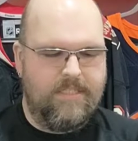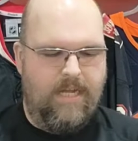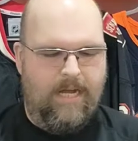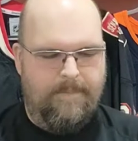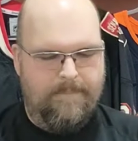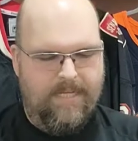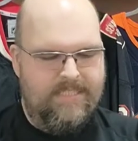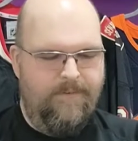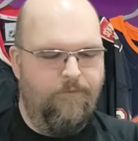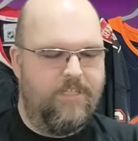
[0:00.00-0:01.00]
um, a
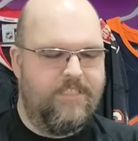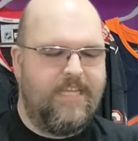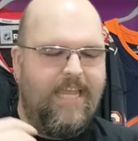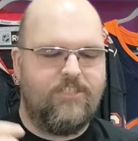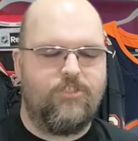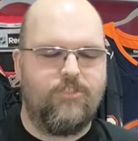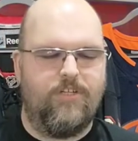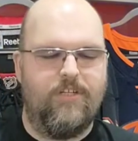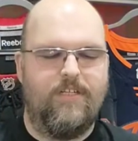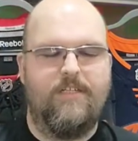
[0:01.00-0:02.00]
different
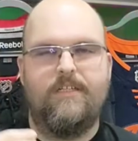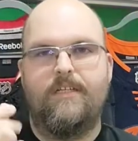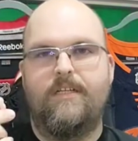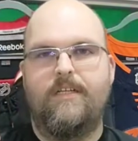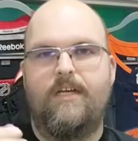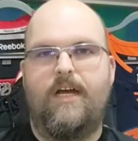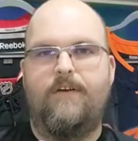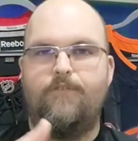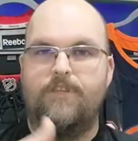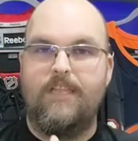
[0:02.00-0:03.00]
texture uh,
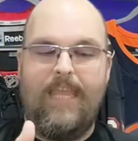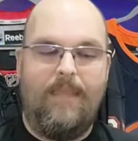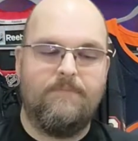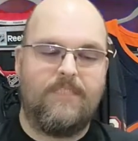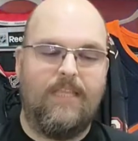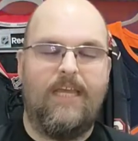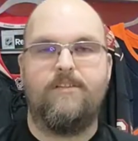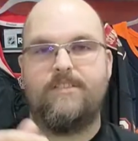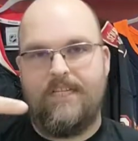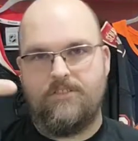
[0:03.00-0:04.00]
for the names and
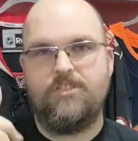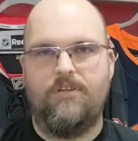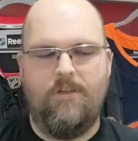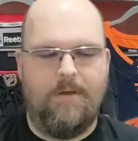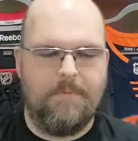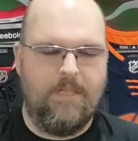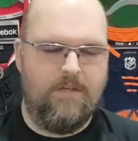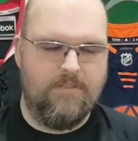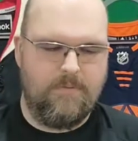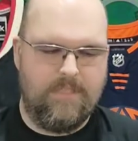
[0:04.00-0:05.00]
letters, and I'll show you up
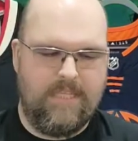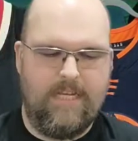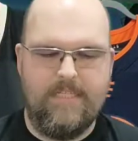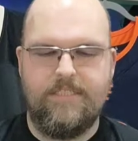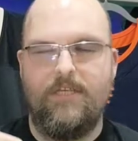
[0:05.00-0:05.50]
close what that is.